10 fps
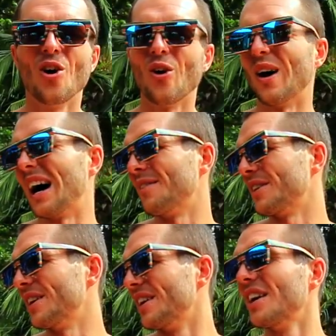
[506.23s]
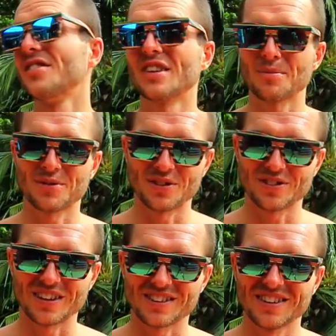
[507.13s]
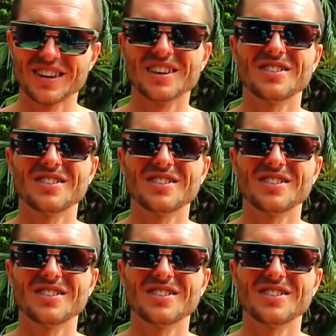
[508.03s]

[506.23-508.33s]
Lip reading: or other substances,